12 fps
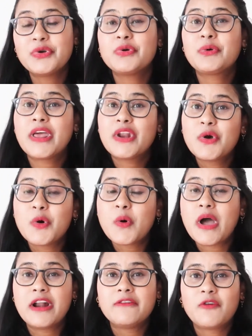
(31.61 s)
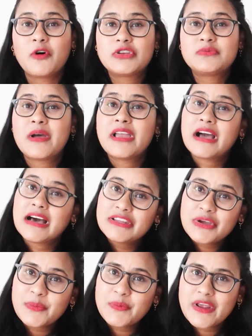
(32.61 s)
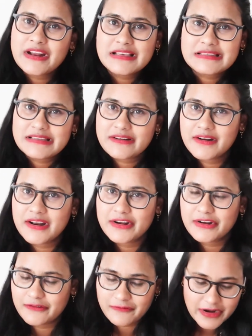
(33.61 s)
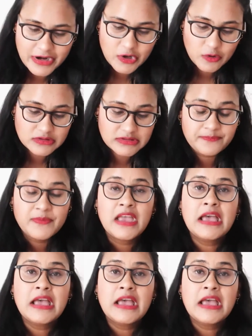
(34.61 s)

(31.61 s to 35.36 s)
You can go and watch my other pregnancy related videos.